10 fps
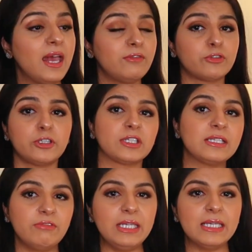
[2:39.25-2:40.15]
and for your
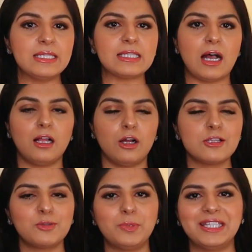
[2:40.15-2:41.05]
convenience, I'll
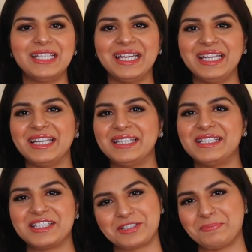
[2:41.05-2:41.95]
also put the link in the
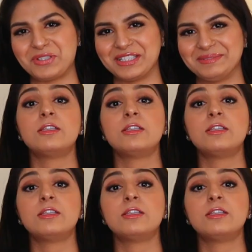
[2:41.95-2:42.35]
description.